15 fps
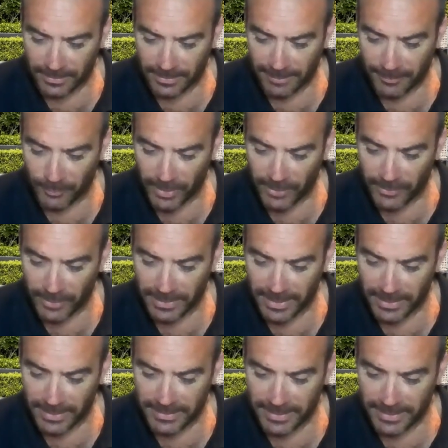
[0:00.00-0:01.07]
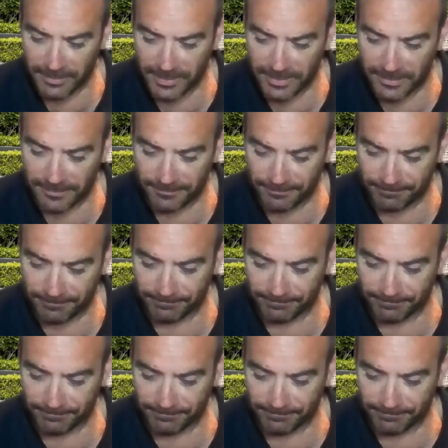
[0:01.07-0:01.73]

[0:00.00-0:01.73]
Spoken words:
Camerari Landscapes